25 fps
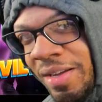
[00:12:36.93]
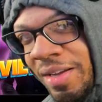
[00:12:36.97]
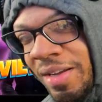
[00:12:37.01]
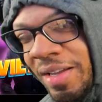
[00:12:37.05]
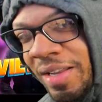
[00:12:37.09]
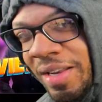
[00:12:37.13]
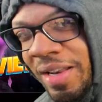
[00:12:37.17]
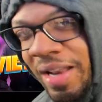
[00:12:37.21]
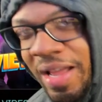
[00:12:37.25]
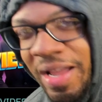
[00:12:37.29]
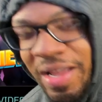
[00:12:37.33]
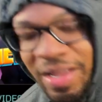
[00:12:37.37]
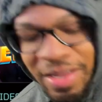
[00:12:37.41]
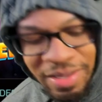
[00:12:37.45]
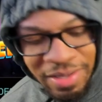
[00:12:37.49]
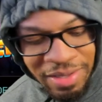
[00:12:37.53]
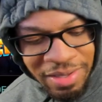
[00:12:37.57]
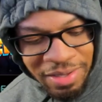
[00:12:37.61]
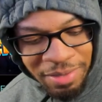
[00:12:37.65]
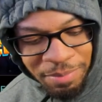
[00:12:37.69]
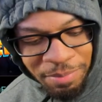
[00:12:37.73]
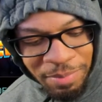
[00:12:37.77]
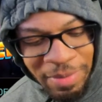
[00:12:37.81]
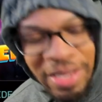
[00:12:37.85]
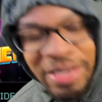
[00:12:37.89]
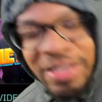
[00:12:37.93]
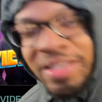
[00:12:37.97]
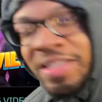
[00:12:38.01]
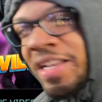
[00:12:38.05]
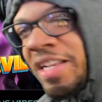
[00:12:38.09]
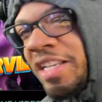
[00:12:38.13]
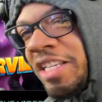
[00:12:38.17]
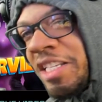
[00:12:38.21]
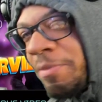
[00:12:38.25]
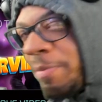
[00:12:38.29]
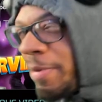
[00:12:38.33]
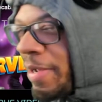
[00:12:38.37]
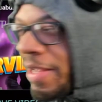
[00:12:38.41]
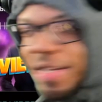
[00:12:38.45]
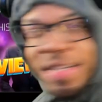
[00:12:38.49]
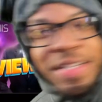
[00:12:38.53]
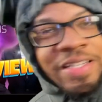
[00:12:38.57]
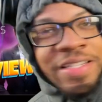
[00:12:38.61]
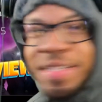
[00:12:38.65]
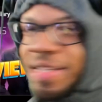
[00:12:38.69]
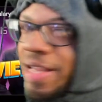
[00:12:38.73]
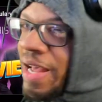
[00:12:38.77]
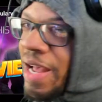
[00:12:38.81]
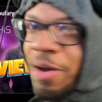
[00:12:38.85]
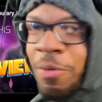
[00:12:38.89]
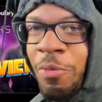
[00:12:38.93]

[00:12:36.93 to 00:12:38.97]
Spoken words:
like, my attention span is not